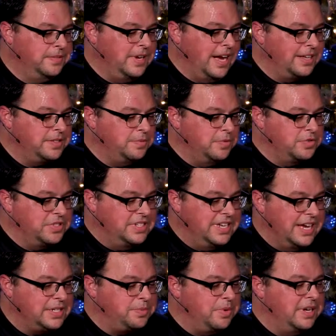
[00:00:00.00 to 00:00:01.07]
God's most
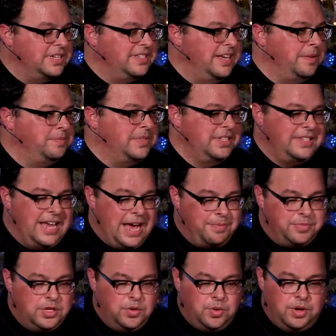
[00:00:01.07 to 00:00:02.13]
desperate attempt to
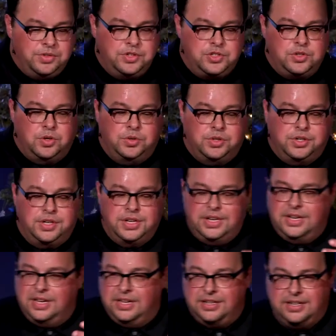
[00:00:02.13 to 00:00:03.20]
tap you on the shoulder
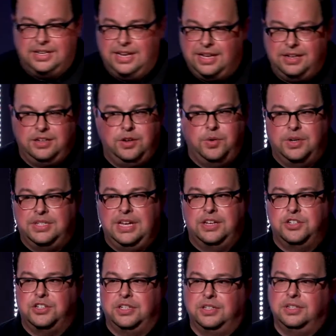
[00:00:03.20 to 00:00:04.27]
and to get your
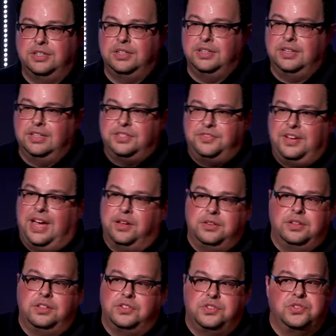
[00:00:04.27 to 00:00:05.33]
attention is found
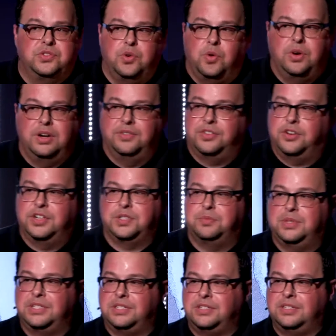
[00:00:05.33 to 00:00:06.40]
in the story of
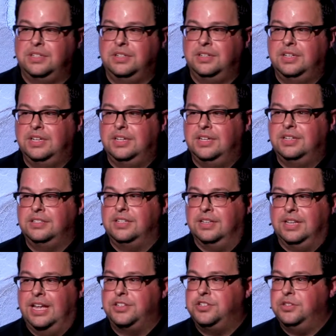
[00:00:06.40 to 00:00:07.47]
Christmas, to
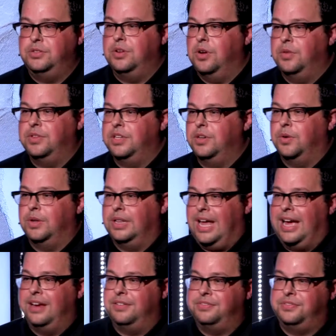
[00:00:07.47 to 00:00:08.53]
let you know that your
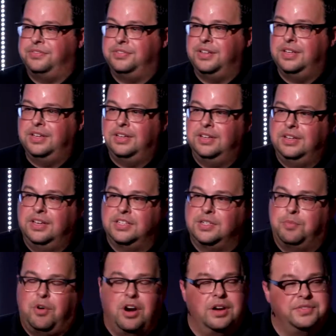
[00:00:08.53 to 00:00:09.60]
life is a
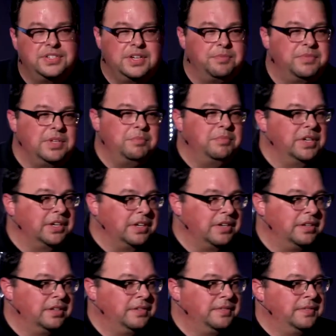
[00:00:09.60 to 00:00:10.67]
part of something bigger,
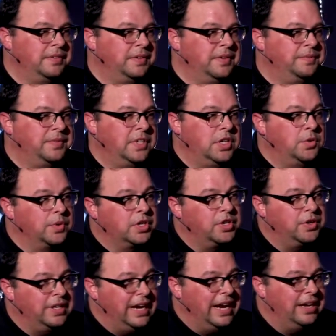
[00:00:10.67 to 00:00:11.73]
that you were
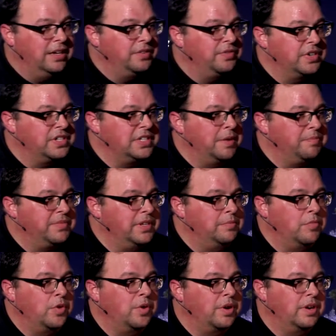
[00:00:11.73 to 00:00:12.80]
created for something
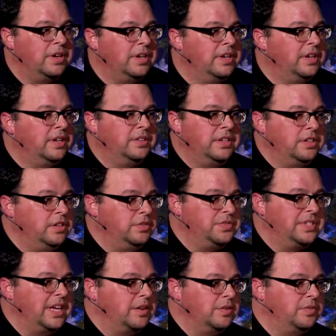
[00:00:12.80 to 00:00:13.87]
more than you've
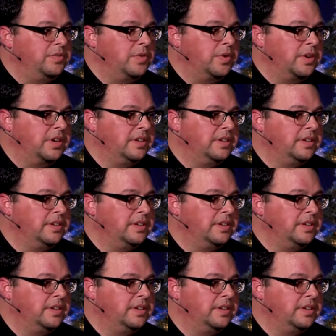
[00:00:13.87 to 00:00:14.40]
settled for.